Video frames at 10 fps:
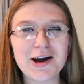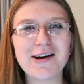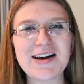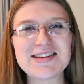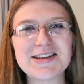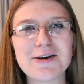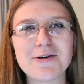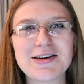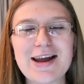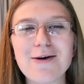All right.
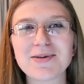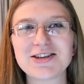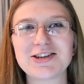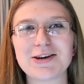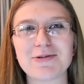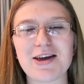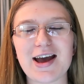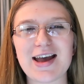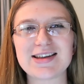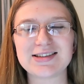So now I'm going to share with you
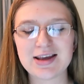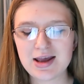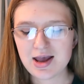guys.